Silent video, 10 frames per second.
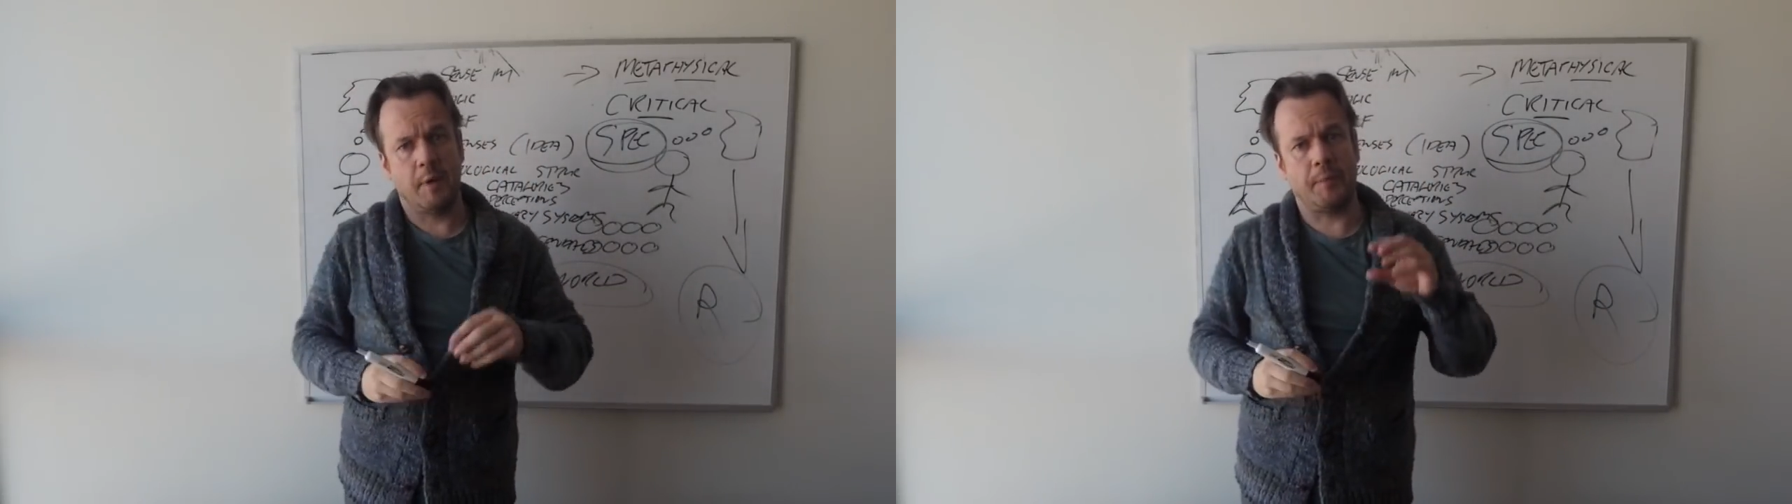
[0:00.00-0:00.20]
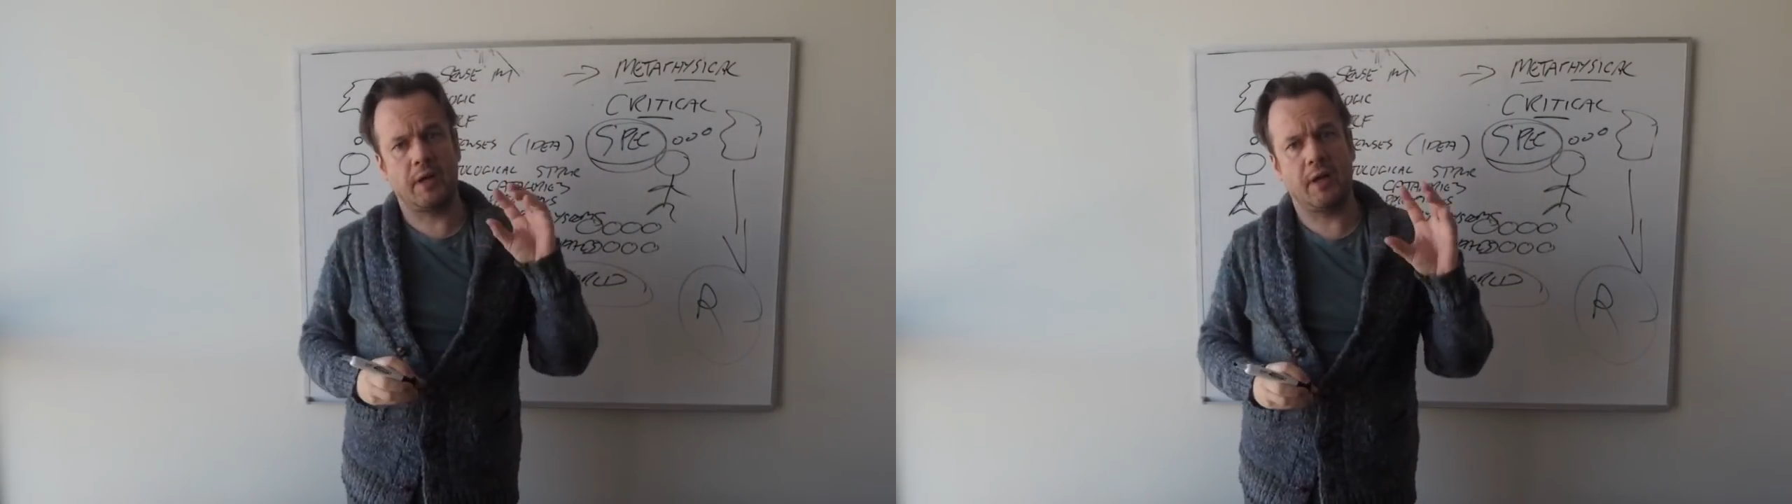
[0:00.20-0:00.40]

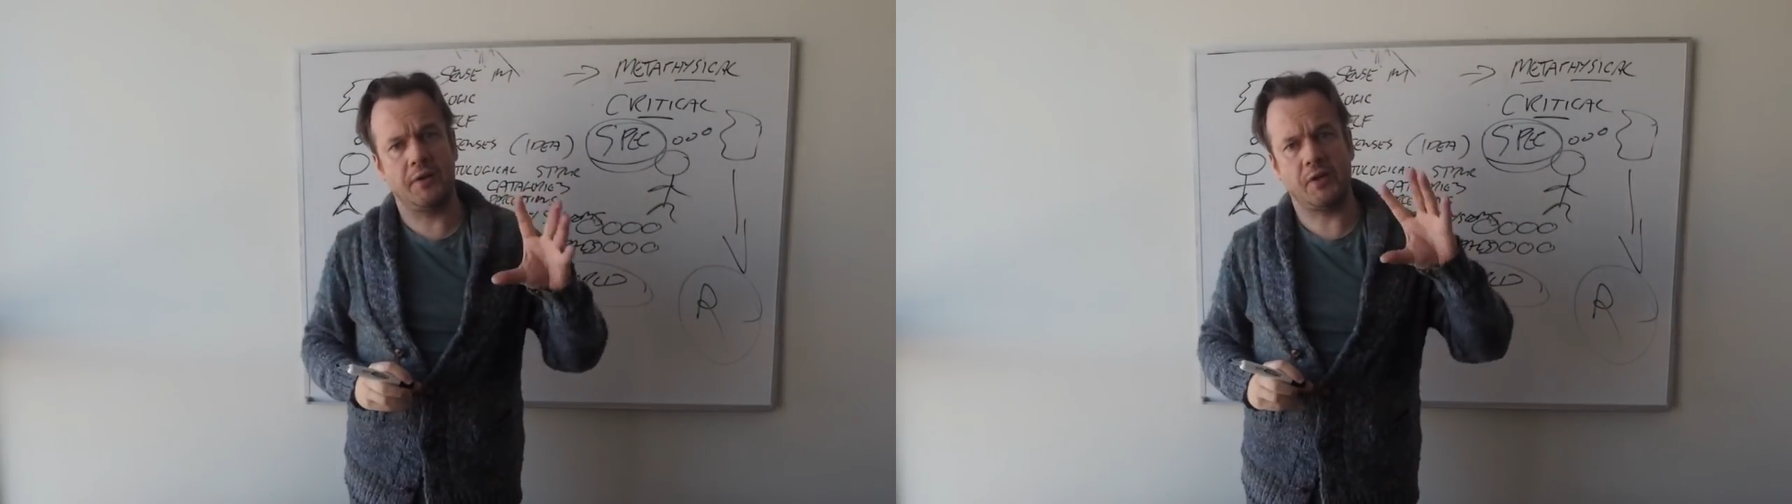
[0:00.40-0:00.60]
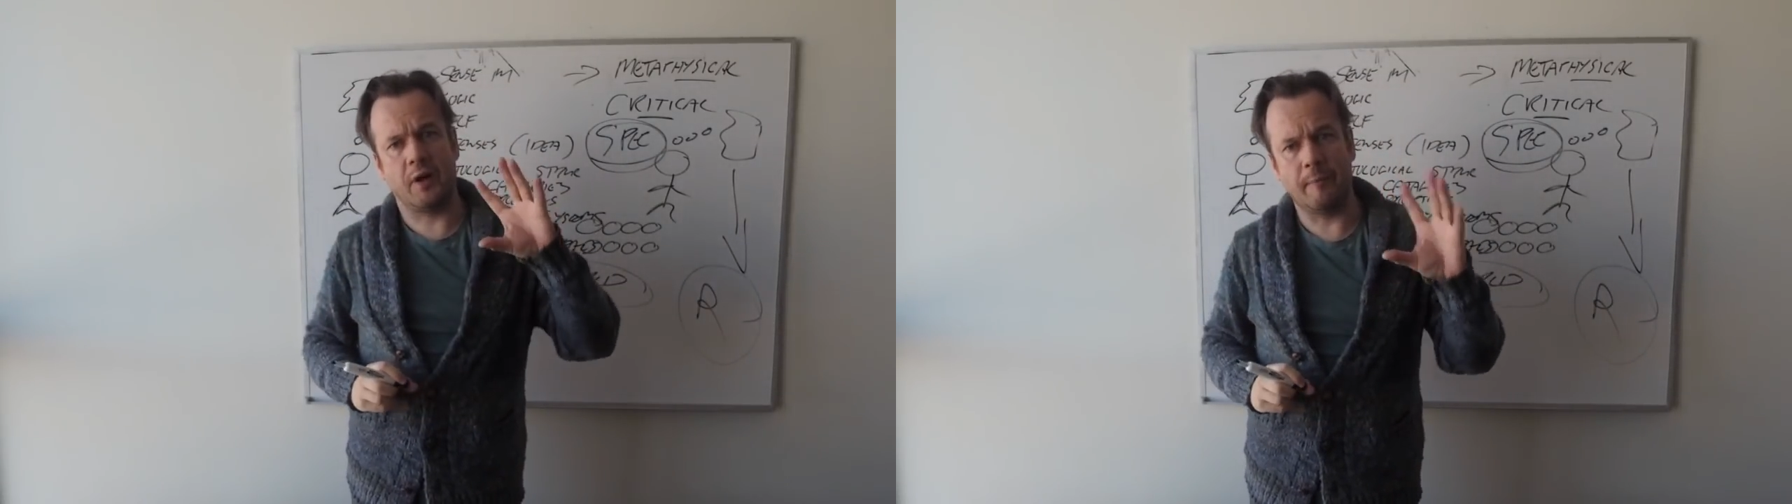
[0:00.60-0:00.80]
but
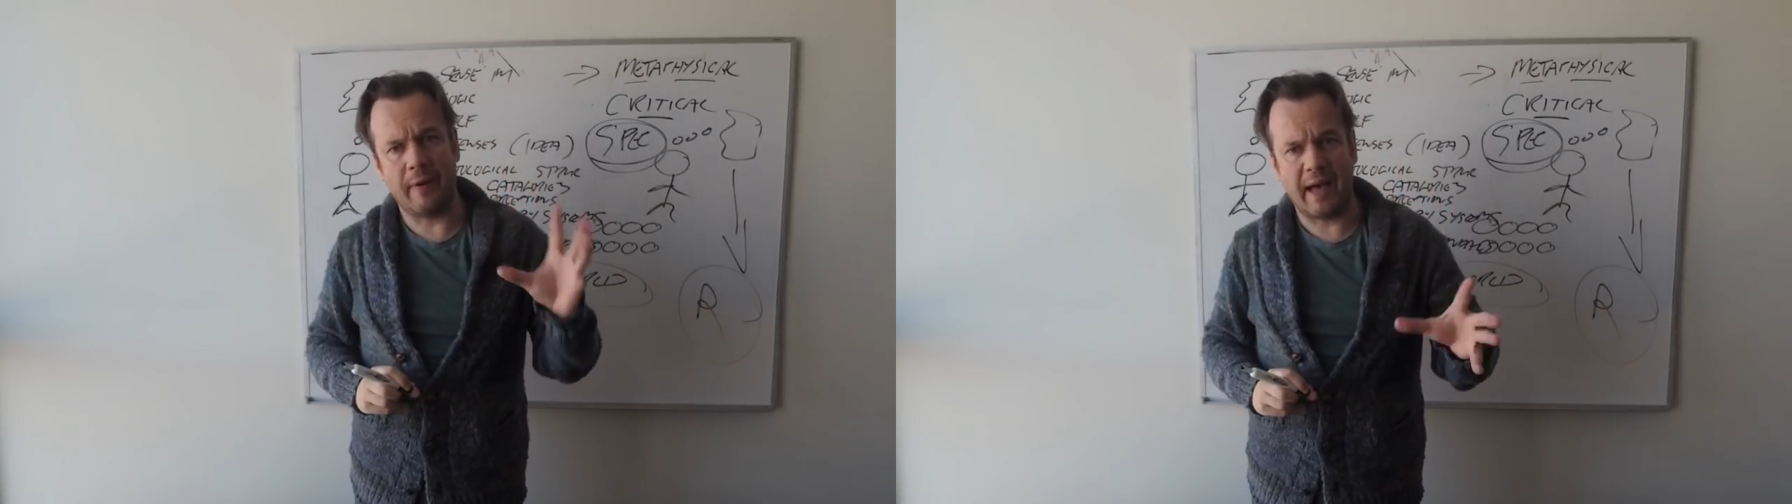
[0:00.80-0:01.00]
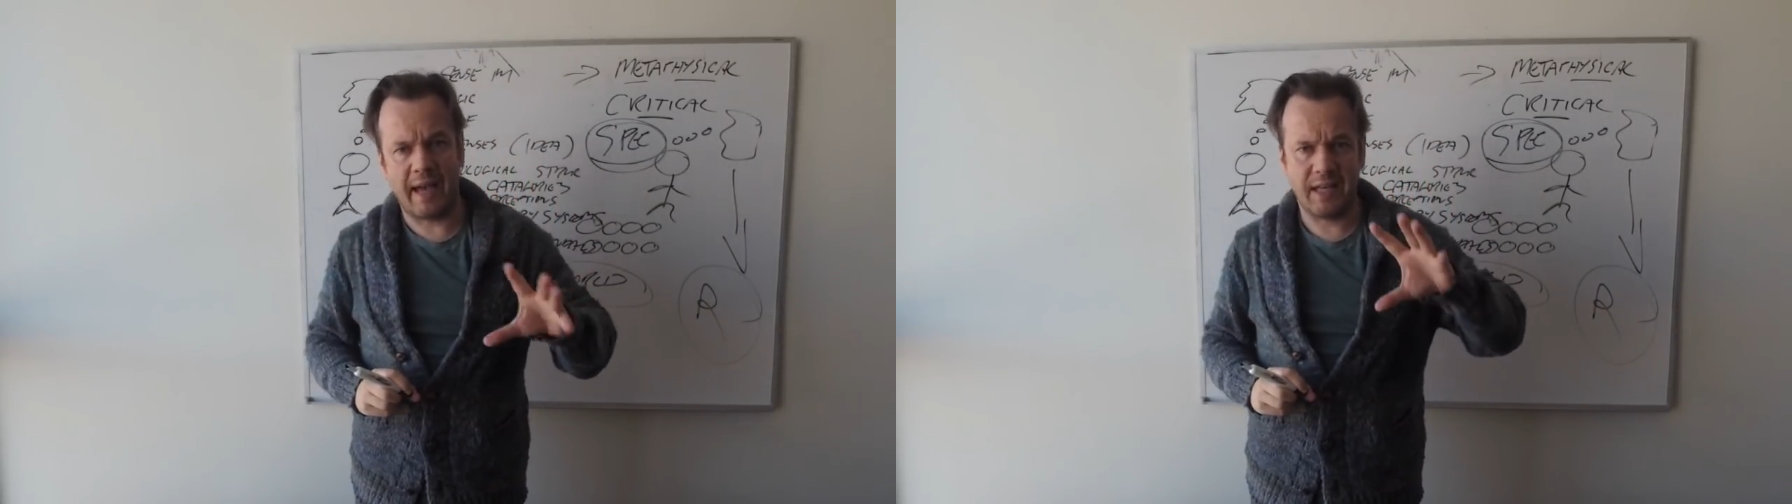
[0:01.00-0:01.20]
because our
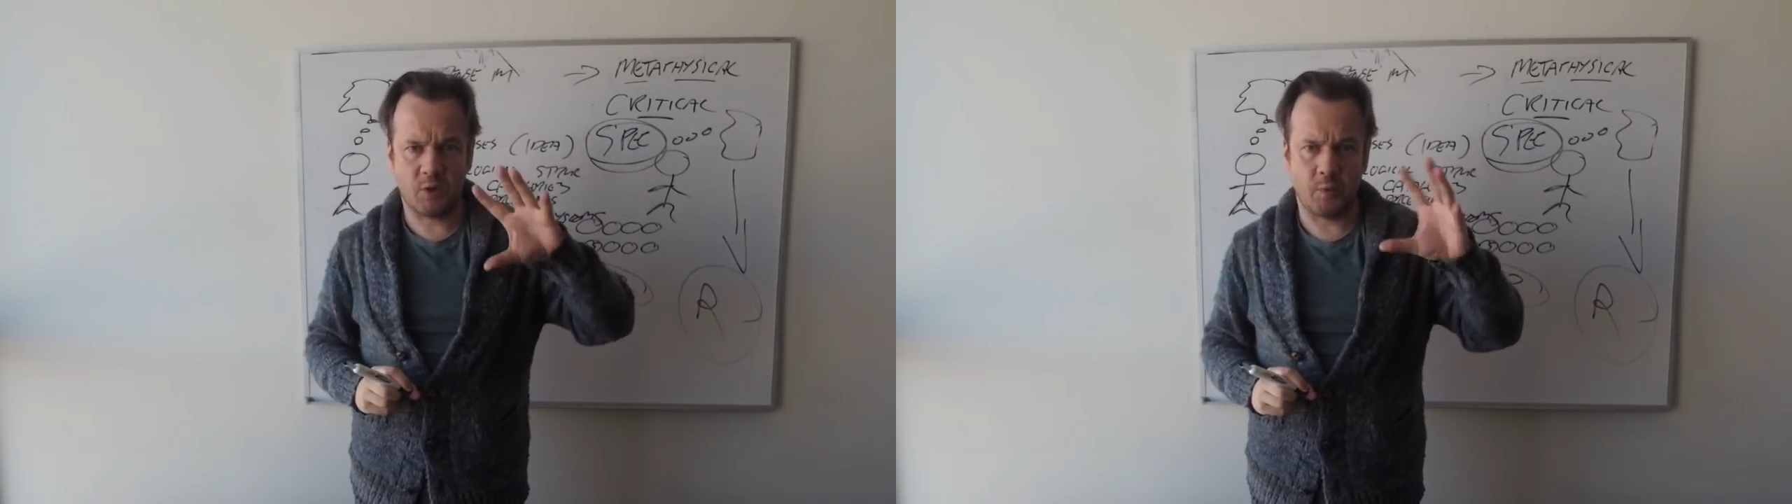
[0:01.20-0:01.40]
mind